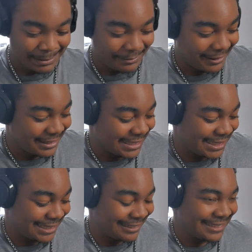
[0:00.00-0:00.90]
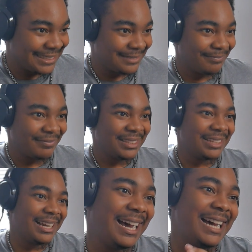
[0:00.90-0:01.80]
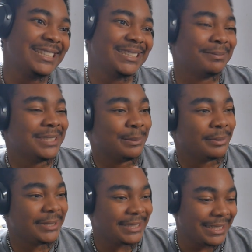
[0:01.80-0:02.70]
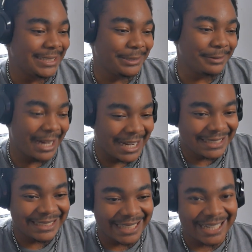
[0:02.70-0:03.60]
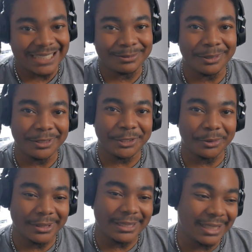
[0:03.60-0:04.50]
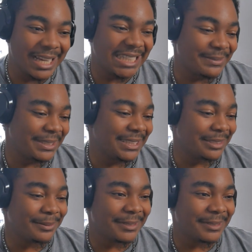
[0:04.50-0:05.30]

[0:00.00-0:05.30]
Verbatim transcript: Before I get started, I just want to appreciate you guys and gals for enjoying the last video,